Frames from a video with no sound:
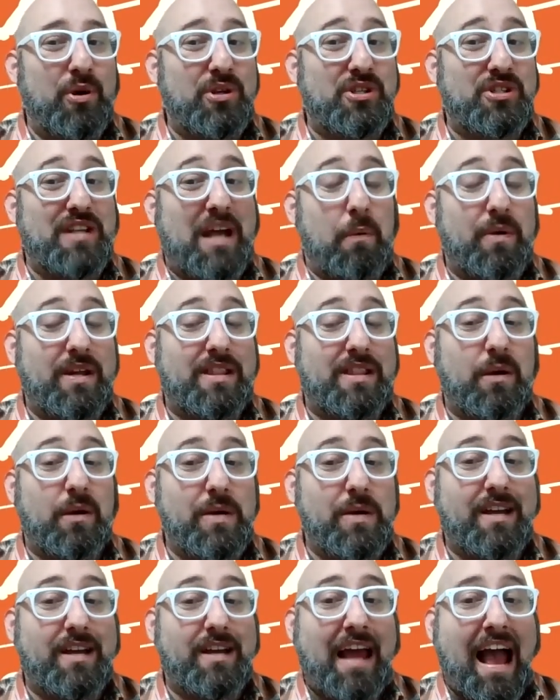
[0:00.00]
push that we
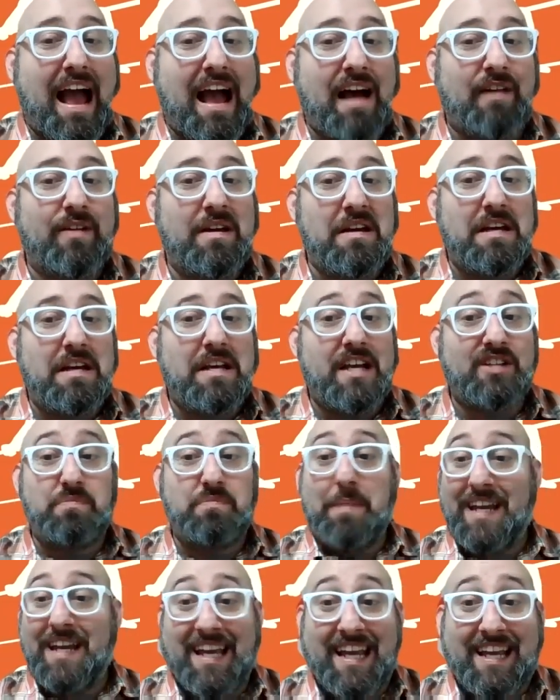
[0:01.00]
think we can have,
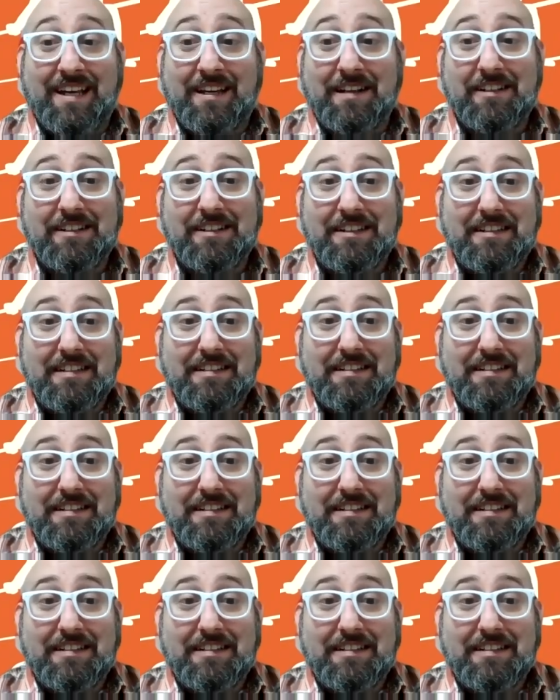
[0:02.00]
is Big E.